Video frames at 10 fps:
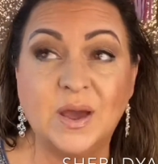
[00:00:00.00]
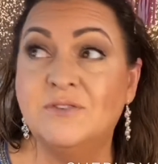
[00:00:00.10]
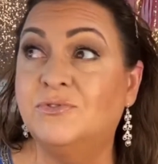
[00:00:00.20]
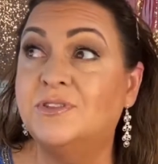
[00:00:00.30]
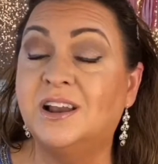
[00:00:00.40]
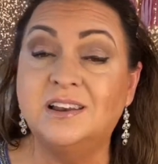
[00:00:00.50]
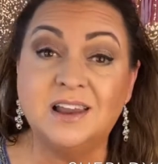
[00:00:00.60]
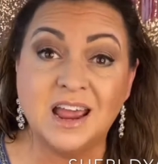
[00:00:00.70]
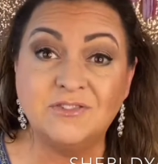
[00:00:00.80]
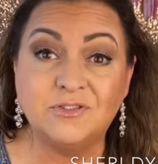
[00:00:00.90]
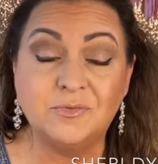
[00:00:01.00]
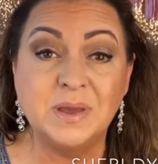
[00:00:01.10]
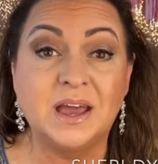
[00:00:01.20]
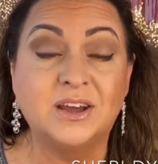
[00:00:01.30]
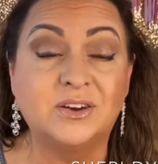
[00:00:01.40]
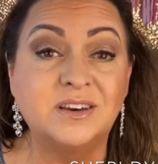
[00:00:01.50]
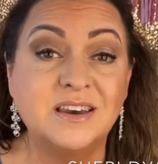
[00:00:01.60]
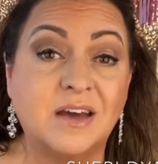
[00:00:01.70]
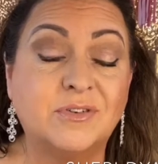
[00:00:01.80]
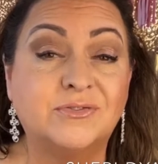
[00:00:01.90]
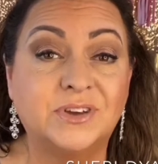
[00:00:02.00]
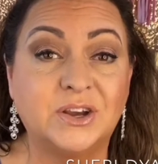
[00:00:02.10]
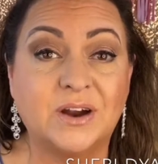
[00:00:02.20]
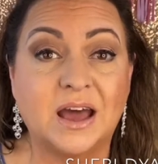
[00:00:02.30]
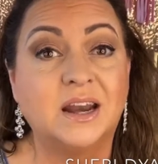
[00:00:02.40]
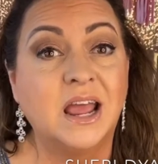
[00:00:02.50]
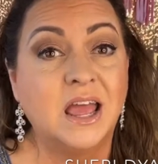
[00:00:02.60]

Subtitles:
And for the life of me, I could never figure out